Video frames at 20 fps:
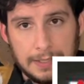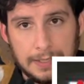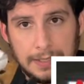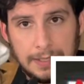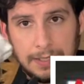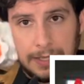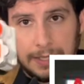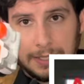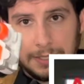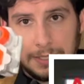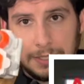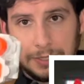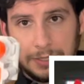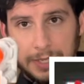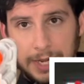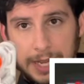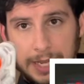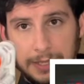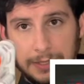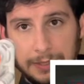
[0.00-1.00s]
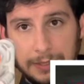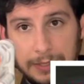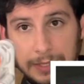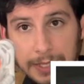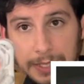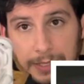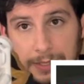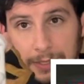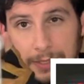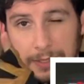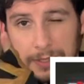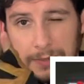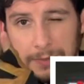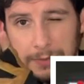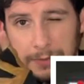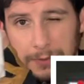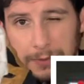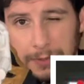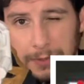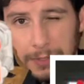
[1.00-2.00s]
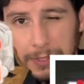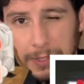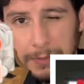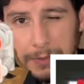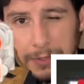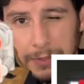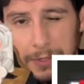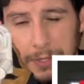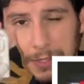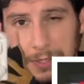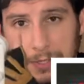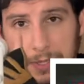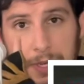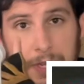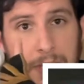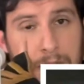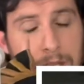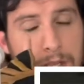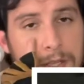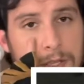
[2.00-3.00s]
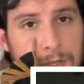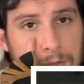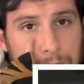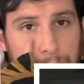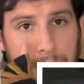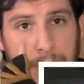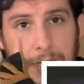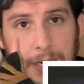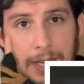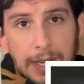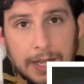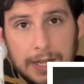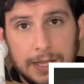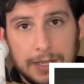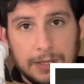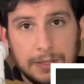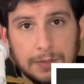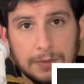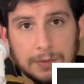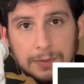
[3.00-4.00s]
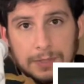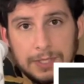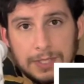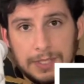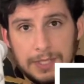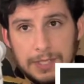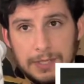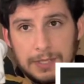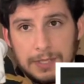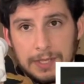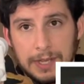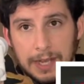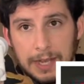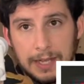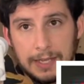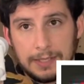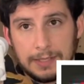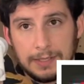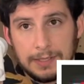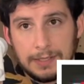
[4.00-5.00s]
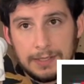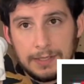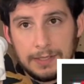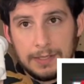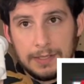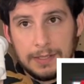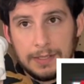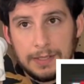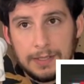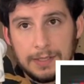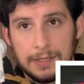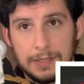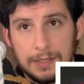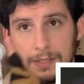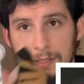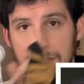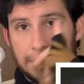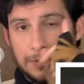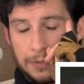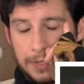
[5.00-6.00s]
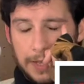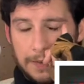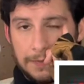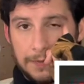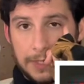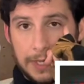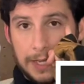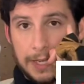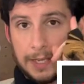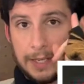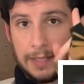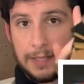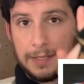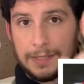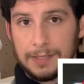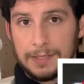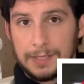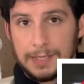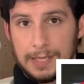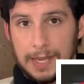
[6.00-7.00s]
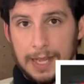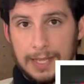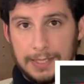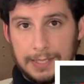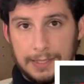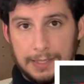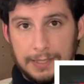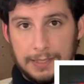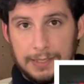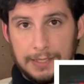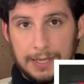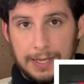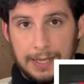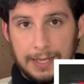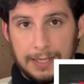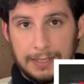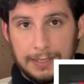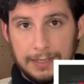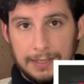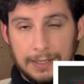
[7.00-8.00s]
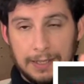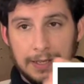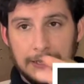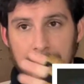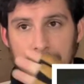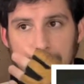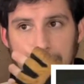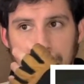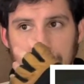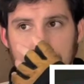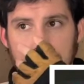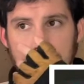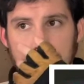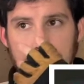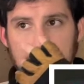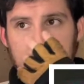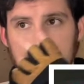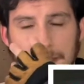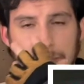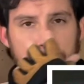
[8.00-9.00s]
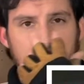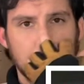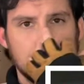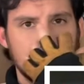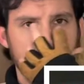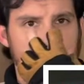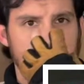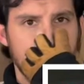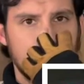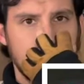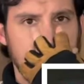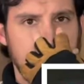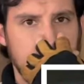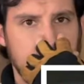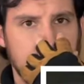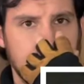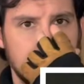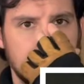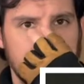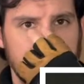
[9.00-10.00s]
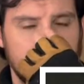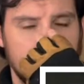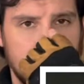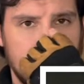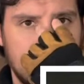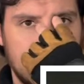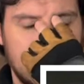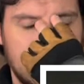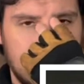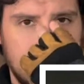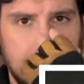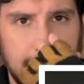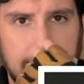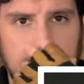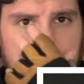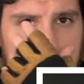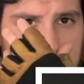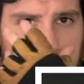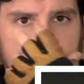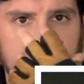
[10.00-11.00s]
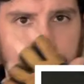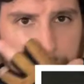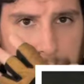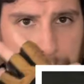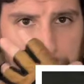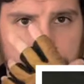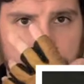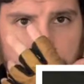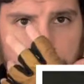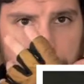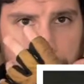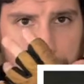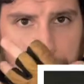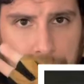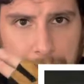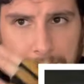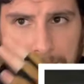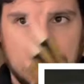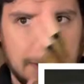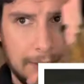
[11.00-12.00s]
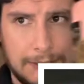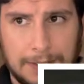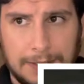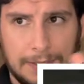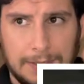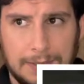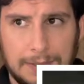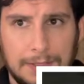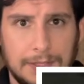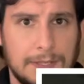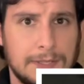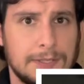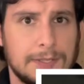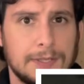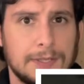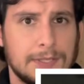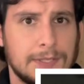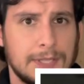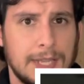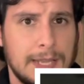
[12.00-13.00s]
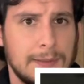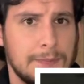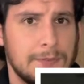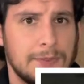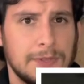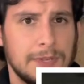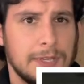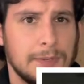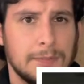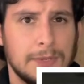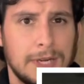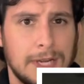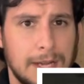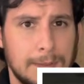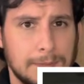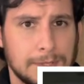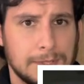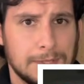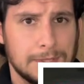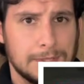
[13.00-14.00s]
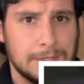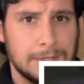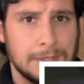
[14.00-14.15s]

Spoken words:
I guess I should angle it like this for the demonstration. Your right eye would see the dot. Your left eye does not see the dot. Similar to the way that your brain kind of edits out your nose, I guess it does the same thing but opposite.